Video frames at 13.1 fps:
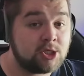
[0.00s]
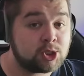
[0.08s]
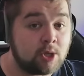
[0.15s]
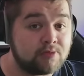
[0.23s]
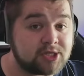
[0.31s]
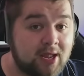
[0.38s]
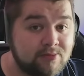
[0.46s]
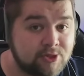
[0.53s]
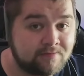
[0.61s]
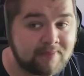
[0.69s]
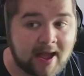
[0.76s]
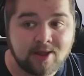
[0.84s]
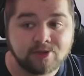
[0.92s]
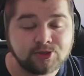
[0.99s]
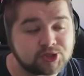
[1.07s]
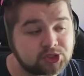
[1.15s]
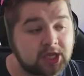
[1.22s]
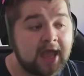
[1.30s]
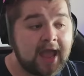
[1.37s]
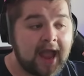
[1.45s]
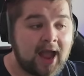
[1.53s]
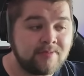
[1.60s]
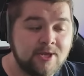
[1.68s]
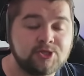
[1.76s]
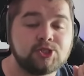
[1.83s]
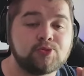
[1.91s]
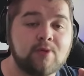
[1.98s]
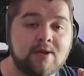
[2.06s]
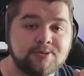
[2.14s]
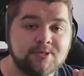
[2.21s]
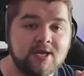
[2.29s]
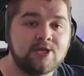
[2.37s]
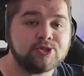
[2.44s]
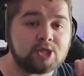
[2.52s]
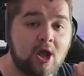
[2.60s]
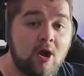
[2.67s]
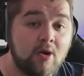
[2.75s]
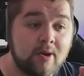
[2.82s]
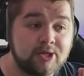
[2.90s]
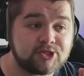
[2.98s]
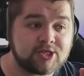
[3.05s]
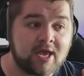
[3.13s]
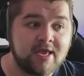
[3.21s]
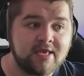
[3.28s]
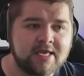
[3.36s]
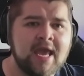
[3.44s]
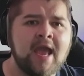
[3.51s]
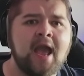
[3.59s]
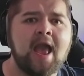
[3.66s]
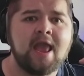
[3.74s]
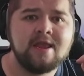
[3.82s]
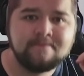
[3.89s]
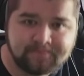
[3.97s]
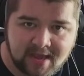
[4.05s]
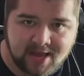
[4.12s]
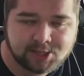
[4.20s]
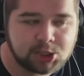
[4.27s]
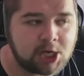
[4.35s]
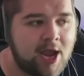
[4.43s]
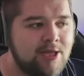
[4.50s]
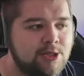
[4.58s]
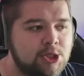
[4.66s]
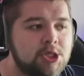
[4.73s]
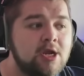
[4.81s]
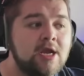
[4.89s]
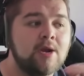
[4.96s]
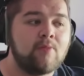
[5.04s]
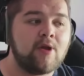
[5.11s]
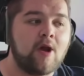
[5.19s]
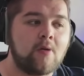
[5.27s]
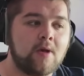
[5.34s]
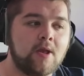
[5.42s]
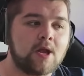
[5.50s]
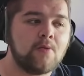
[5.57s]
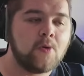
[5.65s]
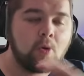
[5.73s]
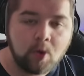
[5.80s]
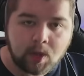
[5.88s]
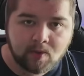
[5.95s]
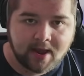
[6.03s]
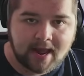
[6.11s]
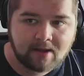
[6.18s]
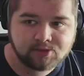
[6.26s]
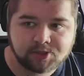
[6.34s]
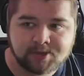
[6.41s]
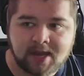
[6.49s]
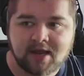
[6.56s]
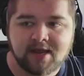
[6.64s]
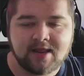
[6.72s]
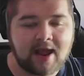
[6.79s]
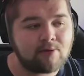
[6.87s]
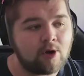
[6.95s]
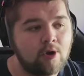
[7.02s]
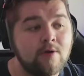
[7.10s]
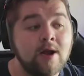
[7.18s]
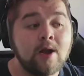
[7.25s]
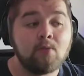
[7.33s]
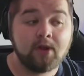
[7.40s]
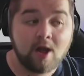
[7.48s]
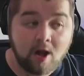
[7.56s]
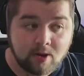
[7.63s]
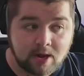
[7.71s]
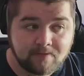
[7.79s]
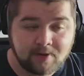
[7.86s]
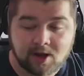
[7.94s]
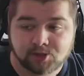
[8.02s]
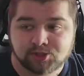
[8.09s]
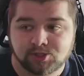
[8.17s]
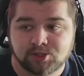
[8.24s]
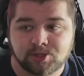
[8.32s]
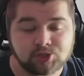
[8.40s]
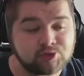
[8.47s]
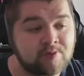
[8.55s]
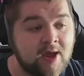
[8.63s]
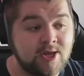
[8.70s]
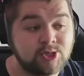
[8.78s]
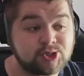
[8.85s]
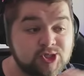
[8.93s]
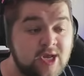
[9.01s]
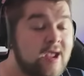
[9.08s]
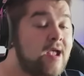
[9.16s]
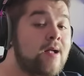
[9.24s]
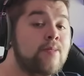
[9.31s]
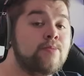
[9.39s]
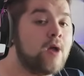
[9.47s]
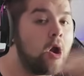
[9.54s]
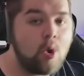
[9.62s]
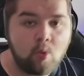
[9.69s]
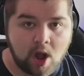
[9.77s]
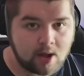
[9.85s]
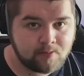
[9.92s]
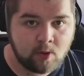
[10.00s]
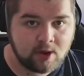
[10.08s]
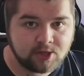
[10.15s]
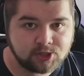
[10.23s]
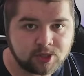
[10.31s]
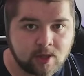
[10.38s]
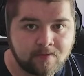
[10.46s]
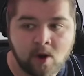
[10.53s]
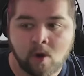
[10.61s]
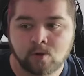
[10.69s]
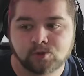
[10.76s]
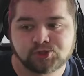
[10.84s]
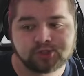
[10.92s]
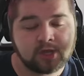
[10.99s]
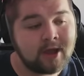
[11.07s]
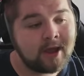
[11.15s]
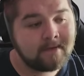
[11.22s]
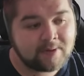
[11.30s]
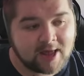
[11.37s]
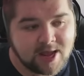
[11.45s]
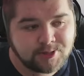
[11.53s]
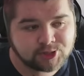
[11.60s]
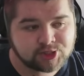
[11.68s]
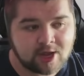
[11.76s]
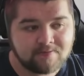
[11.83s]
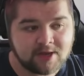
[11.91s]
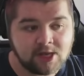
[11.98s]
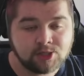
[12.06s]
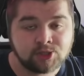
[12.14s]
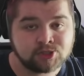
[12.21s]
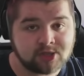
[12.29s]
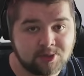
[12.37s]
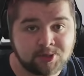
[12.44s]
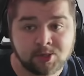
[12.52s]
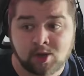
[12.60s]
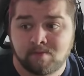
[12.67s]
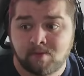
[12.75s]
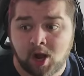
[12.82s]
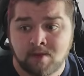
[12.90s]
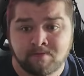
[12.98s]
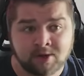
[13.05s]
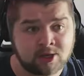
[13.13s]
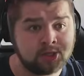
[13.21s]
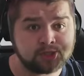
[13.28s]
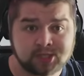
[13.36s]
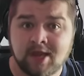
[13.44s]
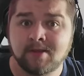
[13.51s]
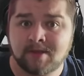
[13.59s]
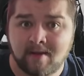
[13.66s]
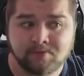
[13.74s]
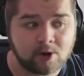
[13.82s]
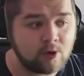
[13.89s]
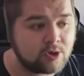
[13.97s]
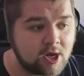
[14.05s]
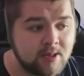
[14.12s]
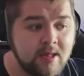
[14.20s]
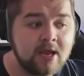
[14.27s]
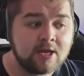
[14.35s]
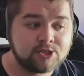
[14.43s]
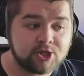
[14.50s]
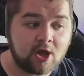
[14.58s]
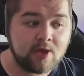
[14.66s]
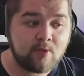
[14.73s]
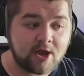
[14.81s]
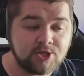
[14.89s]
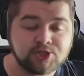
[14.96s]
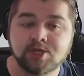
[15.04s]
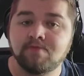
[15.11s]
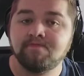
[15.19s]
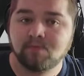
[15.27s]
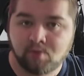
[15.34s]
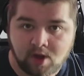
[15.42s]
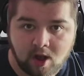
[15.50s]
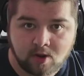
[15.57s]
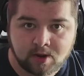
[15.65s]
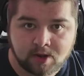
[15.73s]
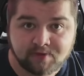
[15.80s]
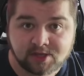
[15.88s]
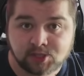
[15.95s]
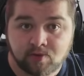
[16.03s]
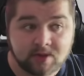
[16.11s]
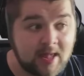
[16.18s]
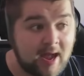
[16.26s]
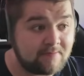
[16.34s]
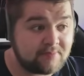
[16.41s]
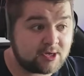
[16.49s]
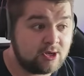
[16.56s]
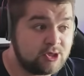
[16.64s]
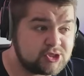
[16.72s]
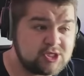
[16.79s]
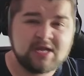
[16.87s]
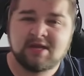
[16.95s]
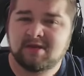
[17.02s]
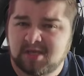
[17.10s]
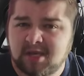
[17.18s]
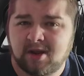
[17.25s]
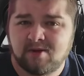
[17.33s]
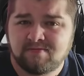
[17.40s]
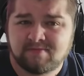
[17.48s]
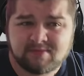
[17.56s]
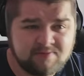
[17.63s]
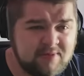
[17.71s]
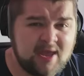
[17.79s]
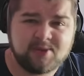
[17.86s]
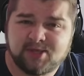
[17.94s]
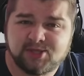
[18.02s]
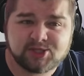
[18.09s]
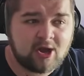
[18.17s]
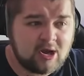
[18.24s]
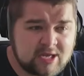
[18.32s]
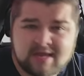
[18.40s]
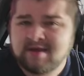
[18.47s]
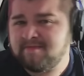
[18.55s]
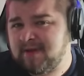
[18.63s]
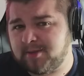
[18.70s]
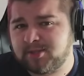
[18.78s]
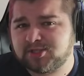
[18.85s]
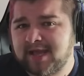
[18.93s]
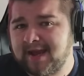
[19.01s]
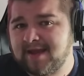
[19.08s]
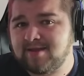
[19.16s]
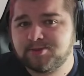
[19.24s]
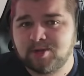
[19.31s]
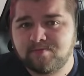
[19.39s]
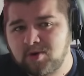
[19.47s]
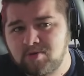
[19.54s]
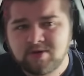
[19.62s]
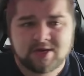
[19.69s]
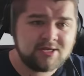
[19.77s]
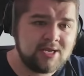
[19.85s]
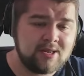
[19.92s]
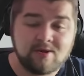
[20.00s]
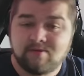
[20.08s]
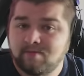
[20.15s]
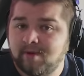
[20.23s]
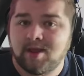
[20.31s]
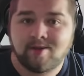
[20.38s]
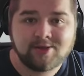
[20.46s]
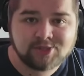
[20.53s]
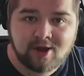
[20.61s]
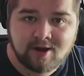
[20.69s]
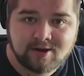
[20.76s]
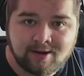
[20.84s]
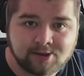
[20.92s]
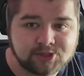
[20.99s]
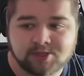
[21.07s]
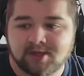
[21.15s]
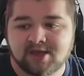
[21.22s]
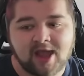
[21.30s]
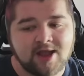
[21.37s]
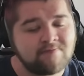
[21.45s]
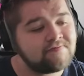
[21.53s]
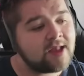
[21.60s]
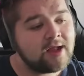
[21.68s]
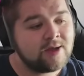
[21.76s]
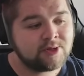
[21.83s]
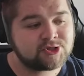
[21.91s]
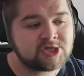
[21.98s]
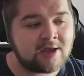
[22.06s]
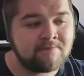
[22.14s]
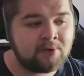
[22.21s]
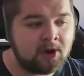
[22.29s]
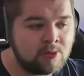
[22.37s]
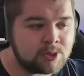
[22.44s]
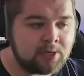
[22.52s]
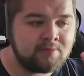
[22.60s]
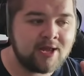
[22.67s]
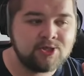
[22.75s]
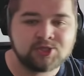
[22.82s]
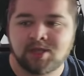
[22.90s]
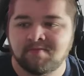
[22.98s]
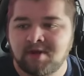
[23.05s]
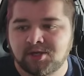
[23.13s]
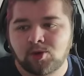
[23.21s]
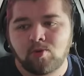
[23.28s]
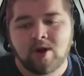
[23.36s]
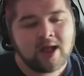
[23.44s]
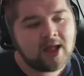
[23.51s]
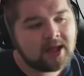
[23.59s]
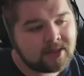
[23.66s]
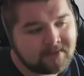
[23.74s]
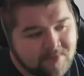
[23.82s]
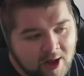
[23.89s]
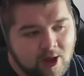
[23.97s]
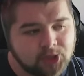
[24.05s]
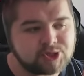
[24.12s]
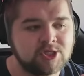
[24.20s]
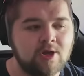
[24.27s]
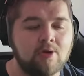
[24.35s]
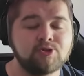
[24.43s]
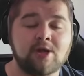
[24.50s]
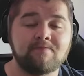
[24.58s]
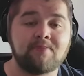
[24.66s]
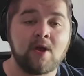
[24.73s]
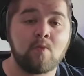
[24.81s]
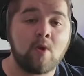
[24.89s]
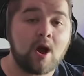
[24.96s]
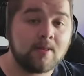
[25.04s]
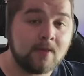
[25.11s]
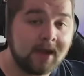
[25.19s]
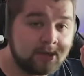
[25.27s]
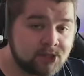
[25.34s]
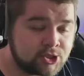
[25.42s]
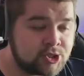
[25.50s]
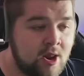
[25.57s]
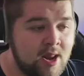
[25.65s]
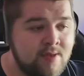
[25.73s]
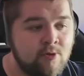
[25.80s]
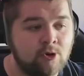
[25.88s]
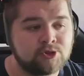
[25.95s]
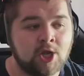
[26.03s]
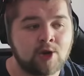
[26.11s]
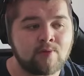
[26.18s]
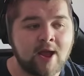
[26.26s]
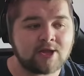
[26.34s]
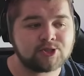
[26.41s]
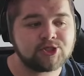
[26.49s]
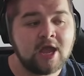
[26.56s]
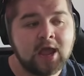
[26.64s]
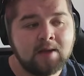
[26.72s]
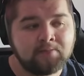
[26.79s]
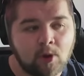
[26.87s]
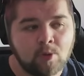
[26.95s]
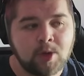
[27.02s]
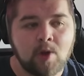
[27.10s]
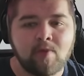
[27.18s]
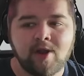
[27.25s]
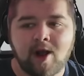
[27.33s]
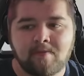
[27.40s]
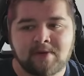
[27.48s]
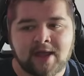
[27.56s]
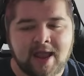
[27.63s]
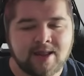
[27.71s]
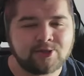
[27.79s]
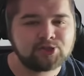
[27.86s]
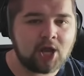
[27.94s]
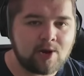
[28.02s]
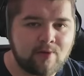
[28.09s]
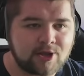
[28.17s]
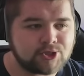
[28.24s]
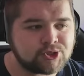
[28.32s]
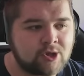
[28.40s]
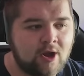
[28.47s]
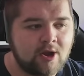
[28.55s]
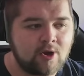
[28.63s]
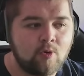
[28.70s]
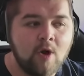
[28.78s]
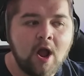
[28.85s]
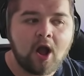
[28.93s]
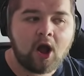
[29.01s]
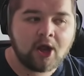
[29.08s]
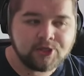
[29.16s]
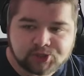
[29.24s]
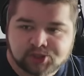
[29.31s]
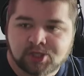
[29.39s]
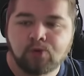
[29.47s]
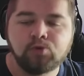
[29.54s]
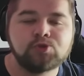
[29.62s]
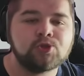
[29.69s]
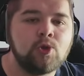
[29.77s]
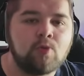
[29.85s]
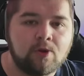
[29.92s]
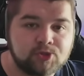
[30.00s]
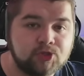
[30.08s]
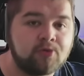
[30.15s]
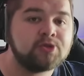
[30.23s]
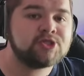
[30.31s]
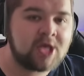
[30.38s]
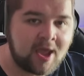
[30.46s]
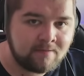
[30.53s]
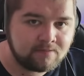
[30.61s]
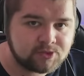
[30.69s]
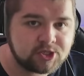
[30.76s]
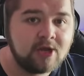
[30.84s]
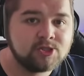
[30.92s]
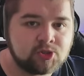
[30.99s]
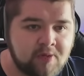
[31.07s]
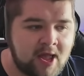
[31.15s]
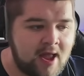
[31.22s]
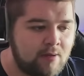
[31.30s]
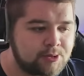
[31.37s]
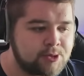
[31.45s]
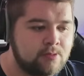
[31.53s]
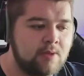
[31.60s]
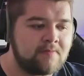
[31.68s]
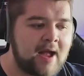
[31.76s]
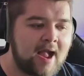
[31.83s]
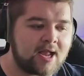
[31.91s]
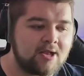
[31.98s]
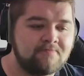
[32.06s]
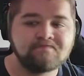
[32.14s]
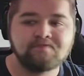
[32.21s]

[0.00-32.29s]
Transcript: drops down to balanced, and this is where things are going to take a big change. We are going to go all the way down to fairly narrow, we are going to pass into the space, no work ball into the box. Play for set pieces if you've got mine because they're broken. Time wasting, we are going to be doing that because, you know, bit of Inzaghi, bit of Italian football. You know, we know the dark arts of the game. The tempo remains in the middle. The passing goes up by 1 to slightly more direct. But although we are playing a direct style, I still do want to attempt to play out from the back.